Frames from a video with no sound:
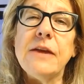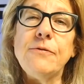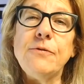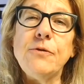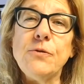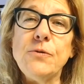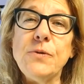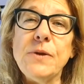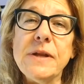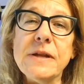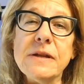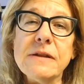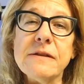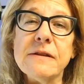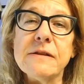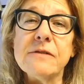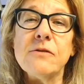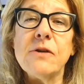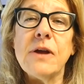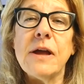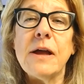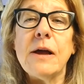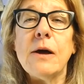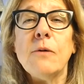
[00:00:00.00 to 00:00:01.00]
If you need a
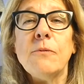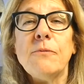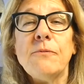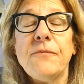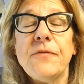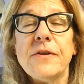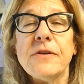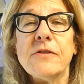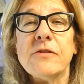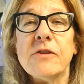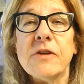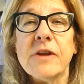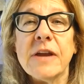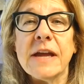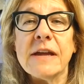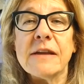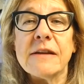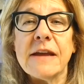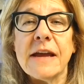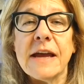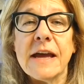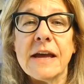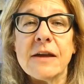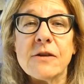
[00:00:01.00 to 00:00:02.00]
little help figuring
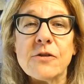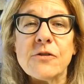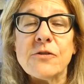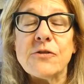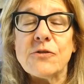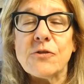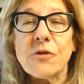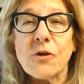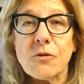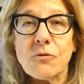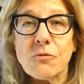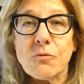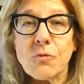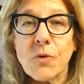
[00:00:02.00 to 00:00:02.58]
out how to start